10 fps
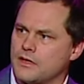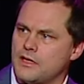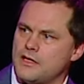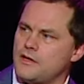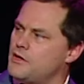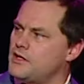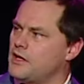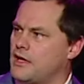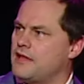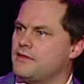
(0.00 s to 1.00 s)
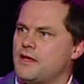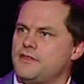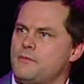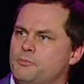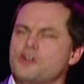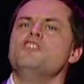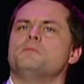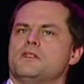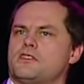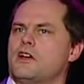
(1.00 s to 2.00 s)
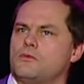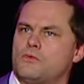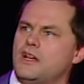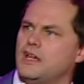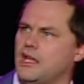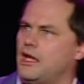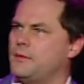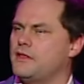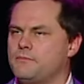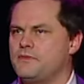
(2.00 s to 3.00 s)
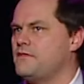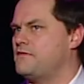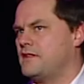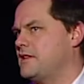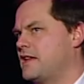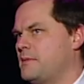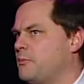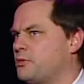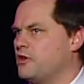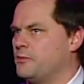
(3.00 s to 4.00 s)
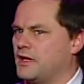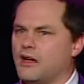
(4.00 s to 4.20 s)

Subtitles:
You know, and the improvements don't really, I mean, they keep improving.